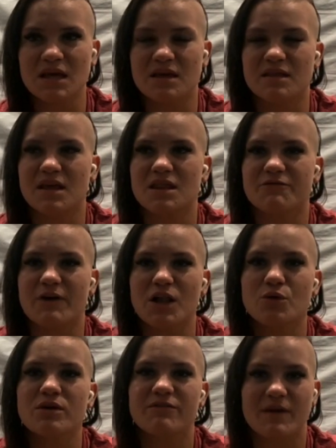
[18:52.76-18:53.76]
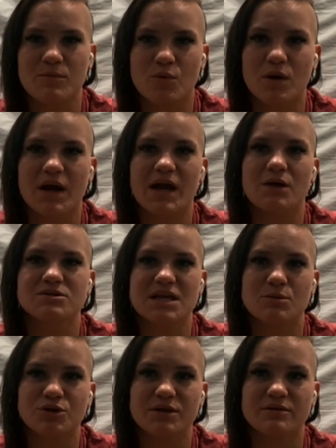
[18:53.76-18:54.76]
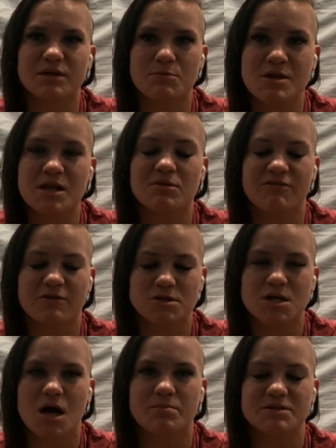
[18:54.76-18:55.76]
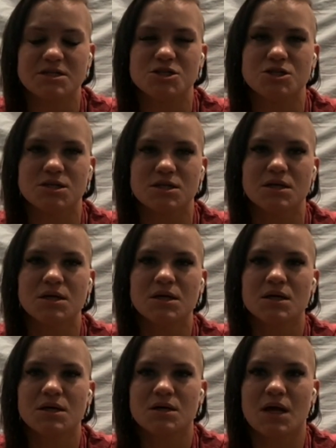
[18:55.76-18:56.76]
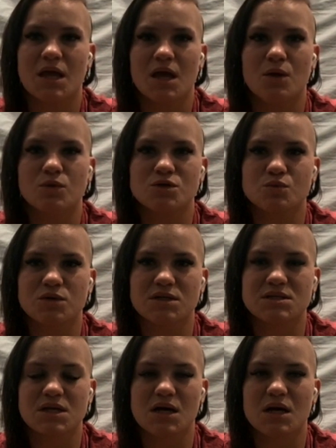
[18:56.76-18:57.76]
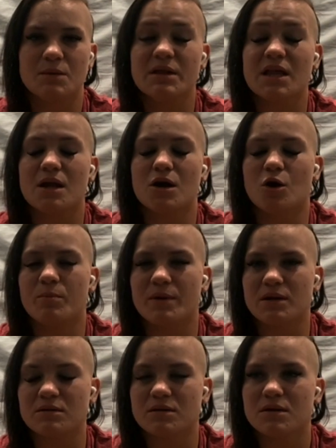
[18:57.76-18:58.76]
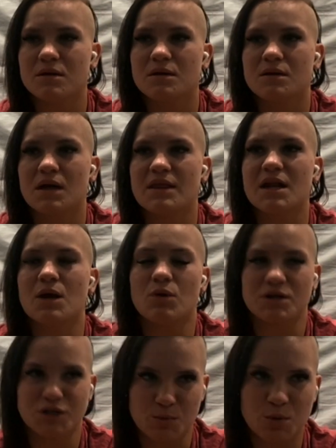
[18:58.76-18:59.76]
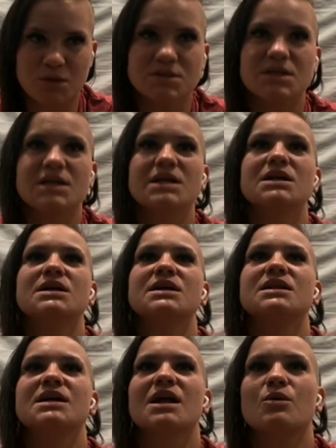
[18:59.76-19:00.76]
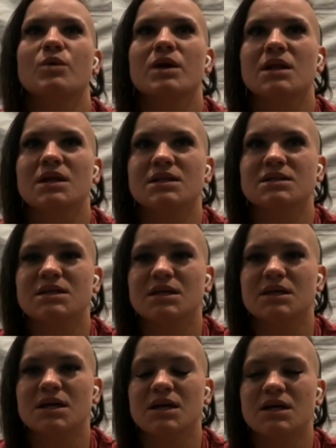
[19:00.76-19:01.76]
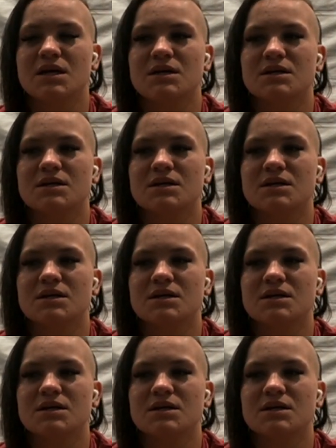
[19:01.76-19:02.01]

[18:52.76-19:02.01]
then the following February, I was able to compete in my first competition again, which was Atlanta Open. And then I won double gold there. And then I went and did